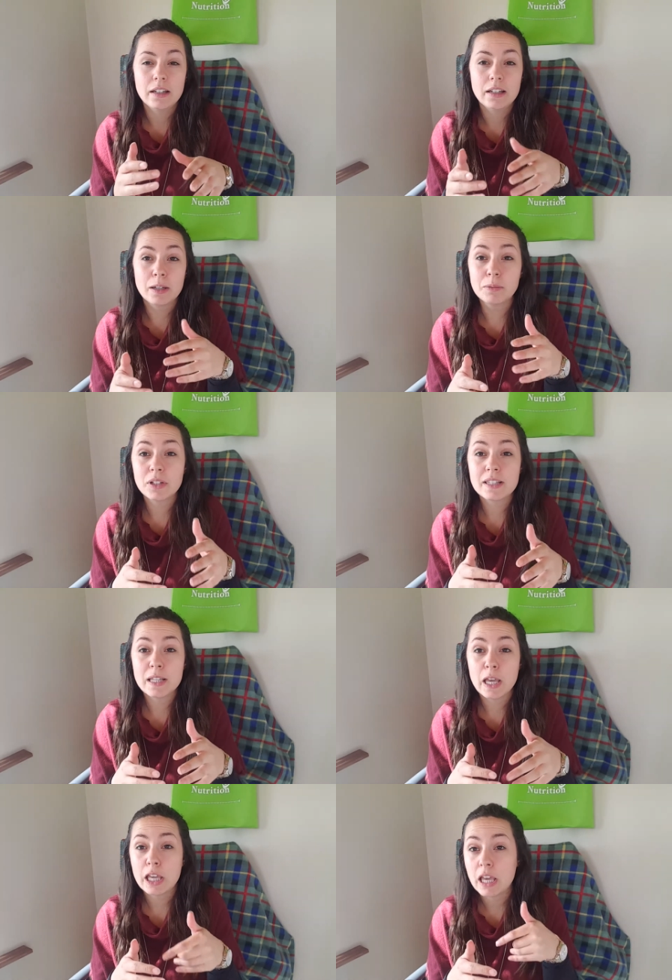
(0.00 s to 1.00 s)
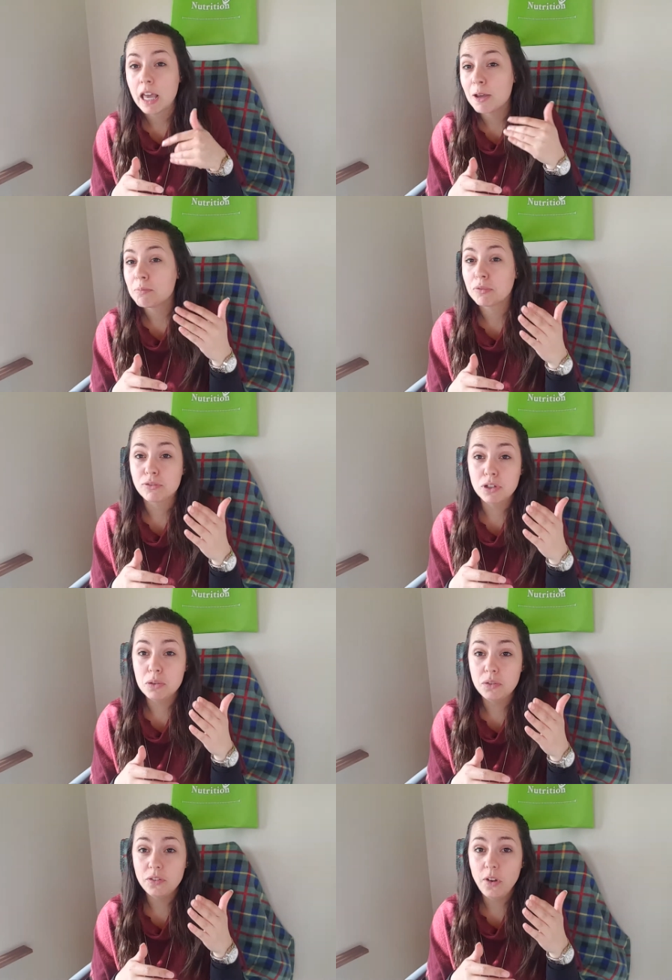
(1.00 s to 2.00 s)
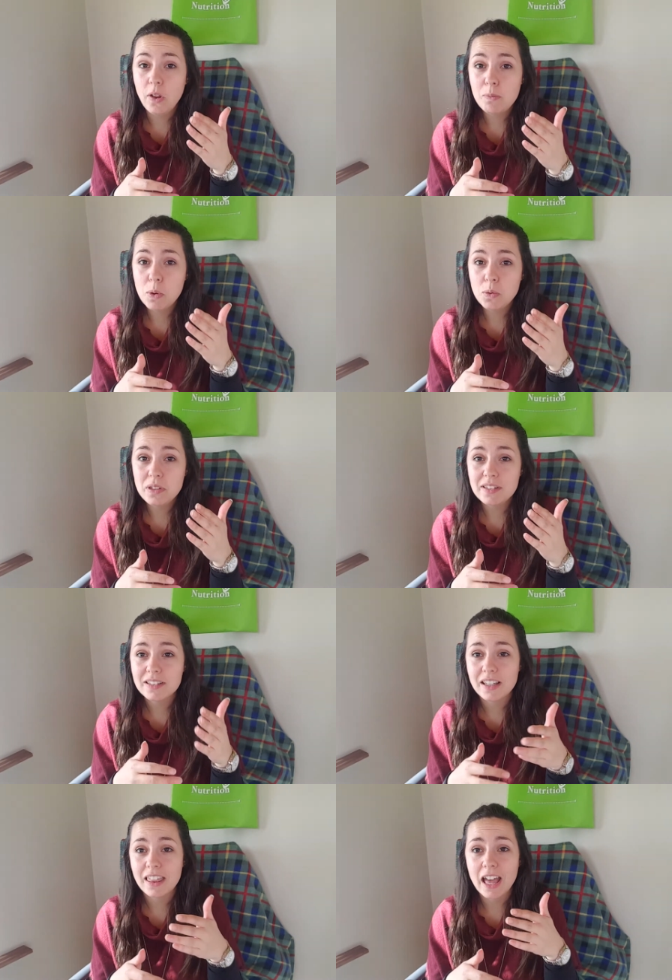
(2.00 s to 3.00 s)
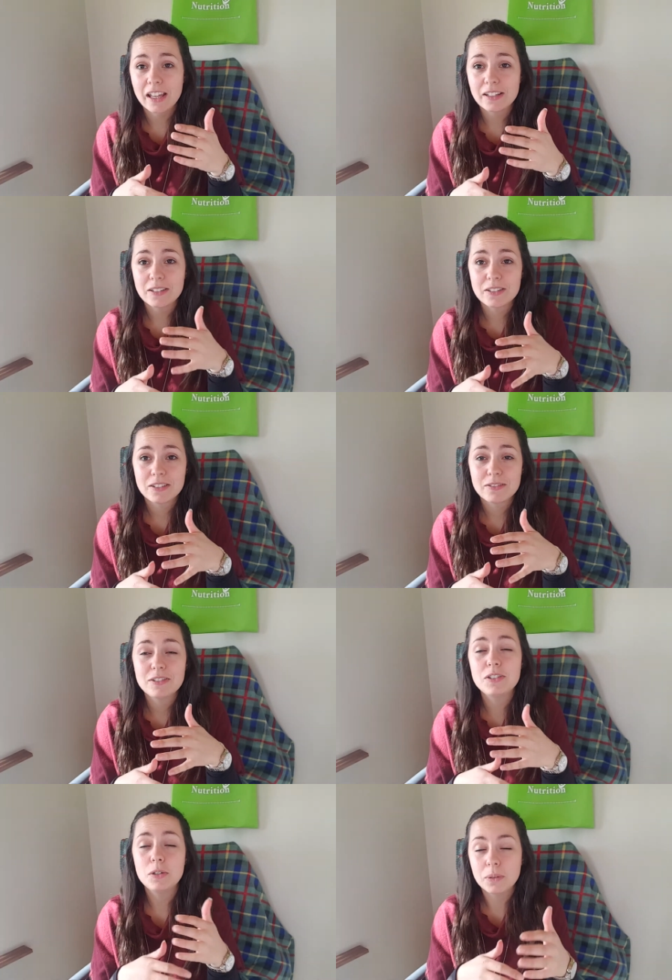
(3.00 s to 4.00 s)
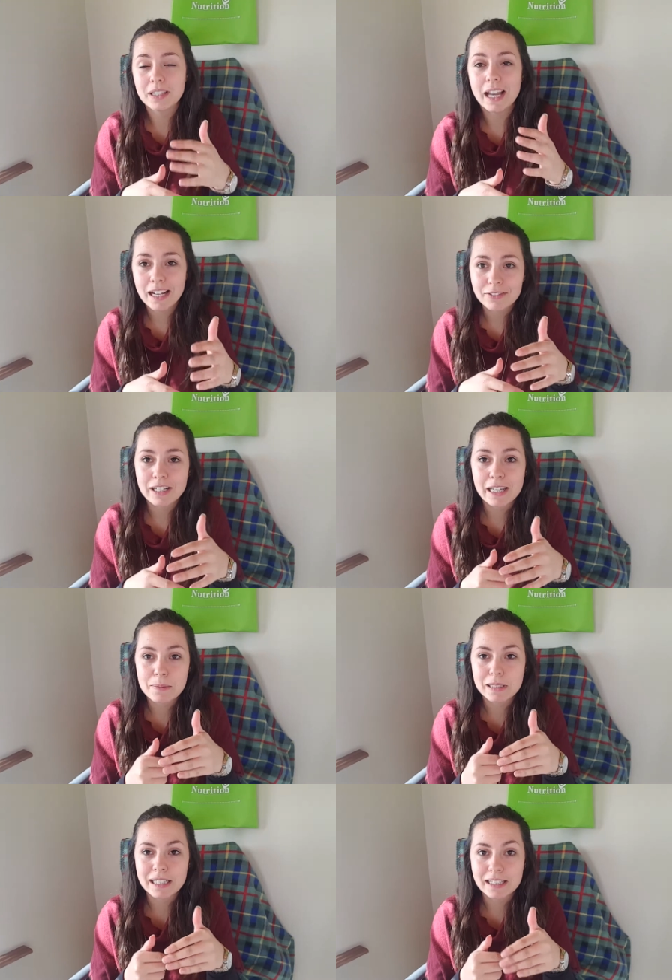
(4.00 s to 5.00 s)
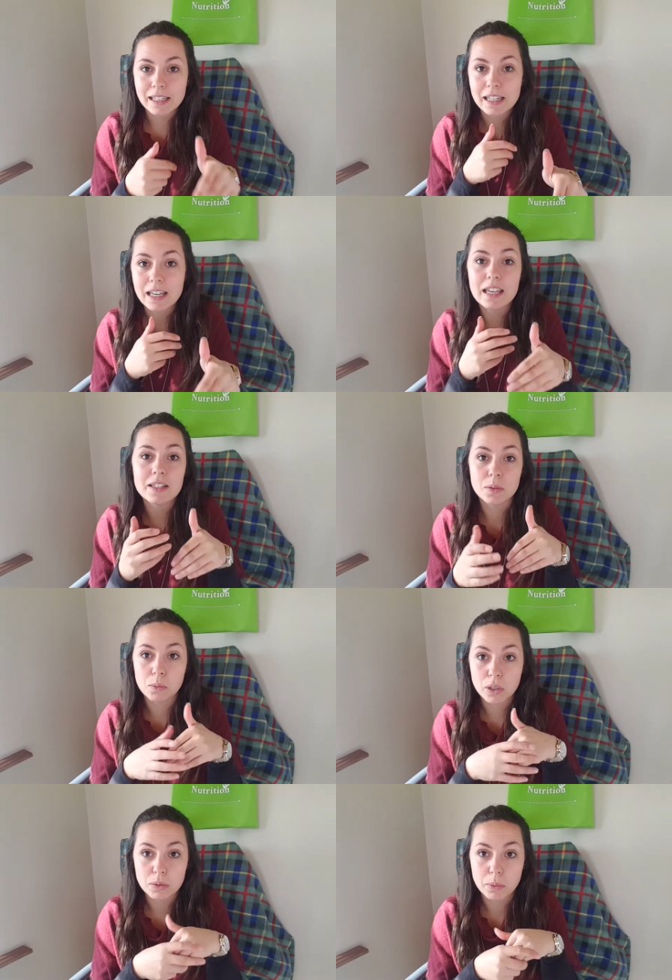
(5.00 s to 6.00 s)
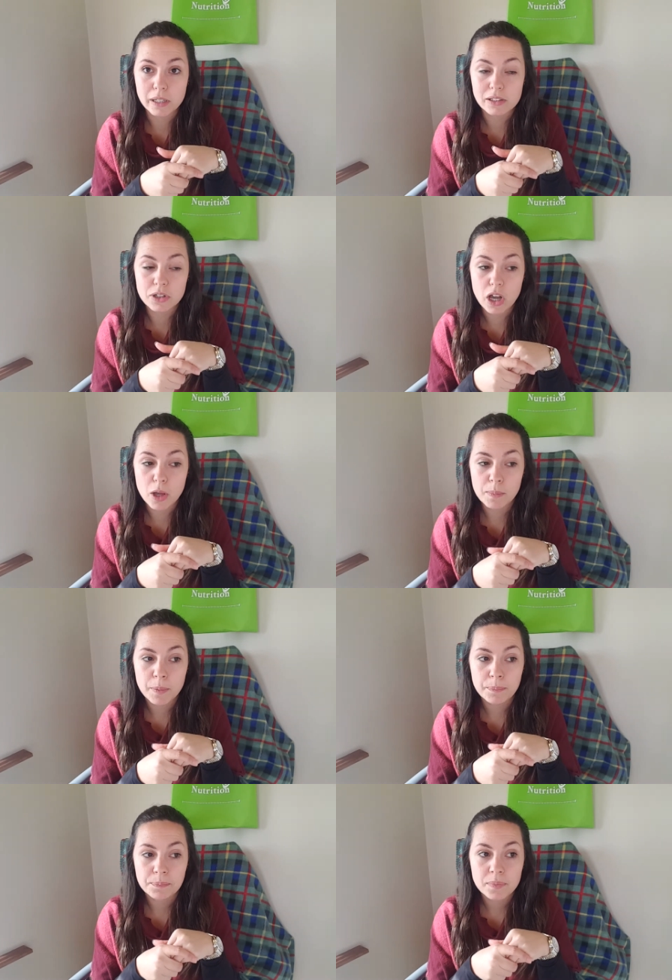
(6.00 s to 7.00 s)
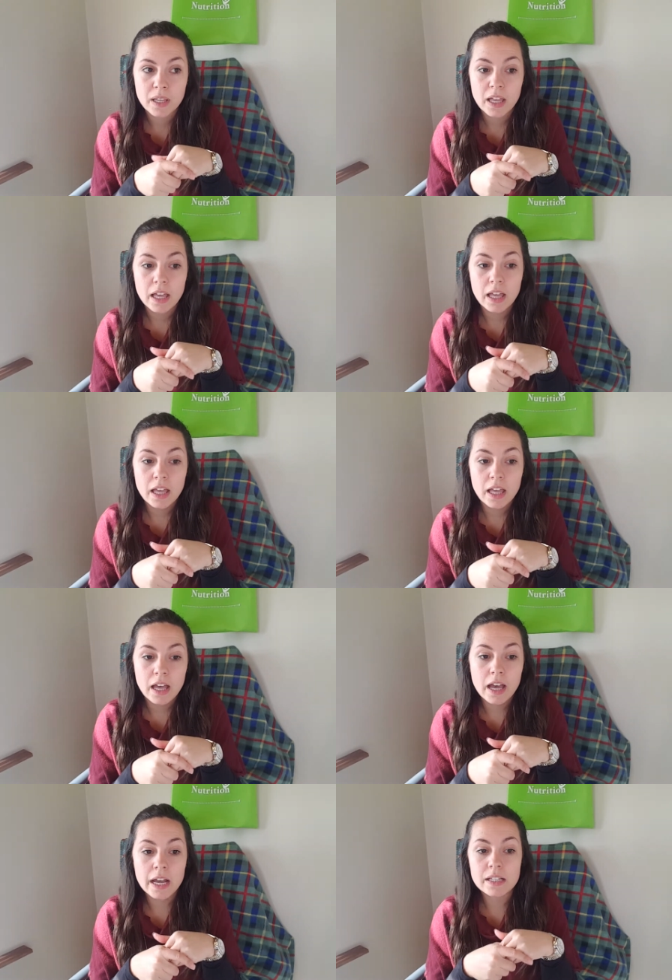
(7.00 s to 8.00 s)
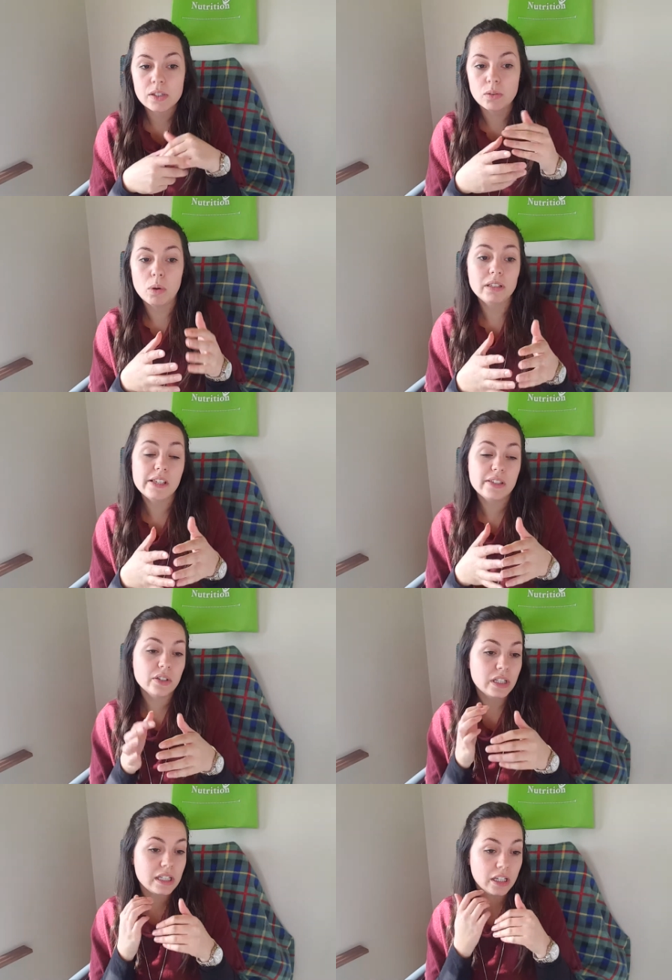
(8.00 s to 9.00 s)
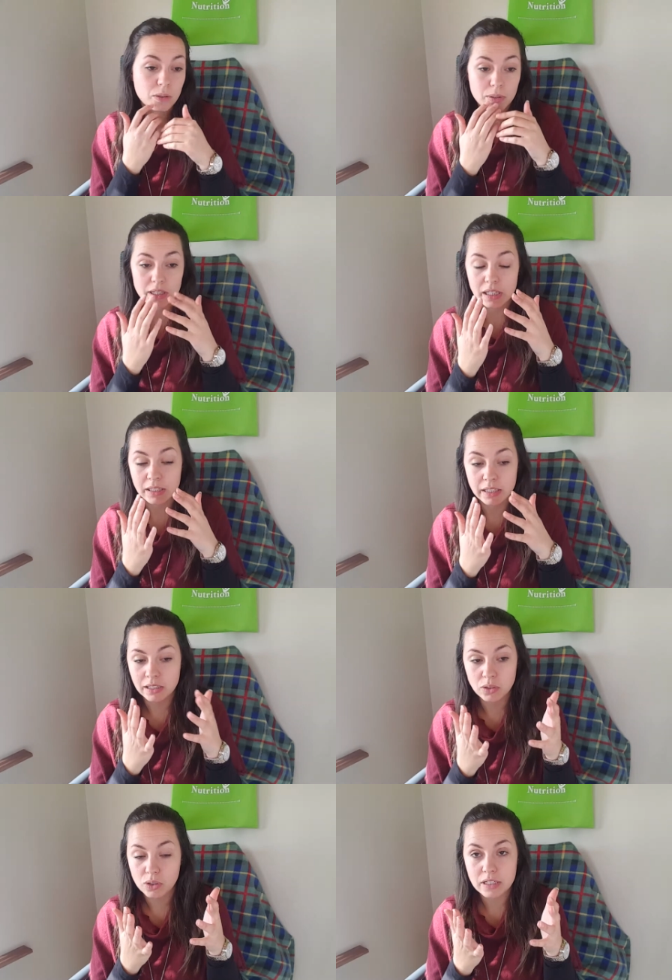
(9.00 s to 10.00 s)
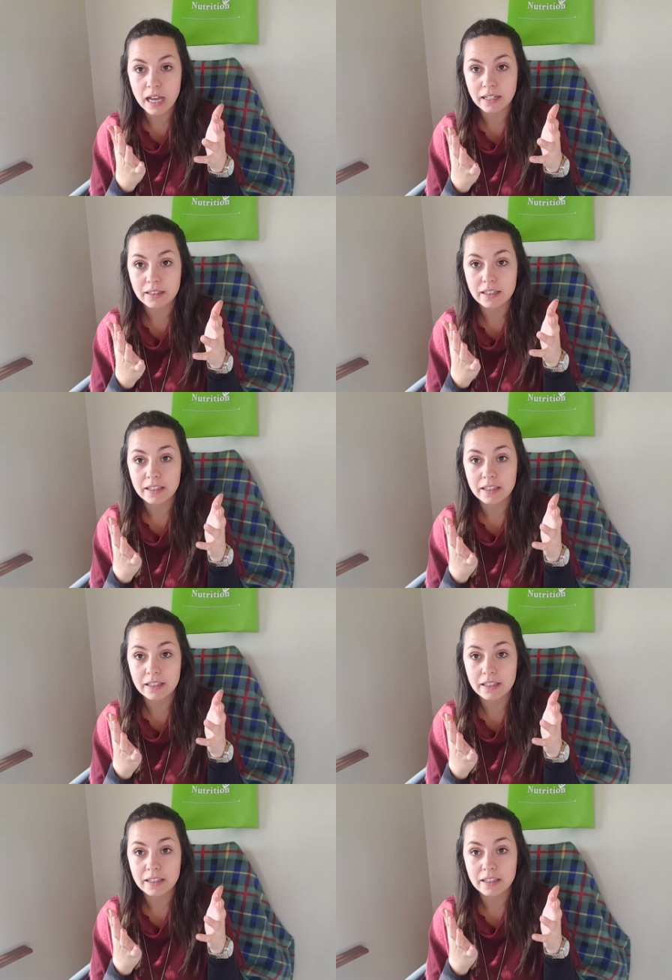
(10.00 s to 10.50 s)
I'm going to say, proof almost that doing calorie labeling is a worthwhile job. And so what this study did was it looked at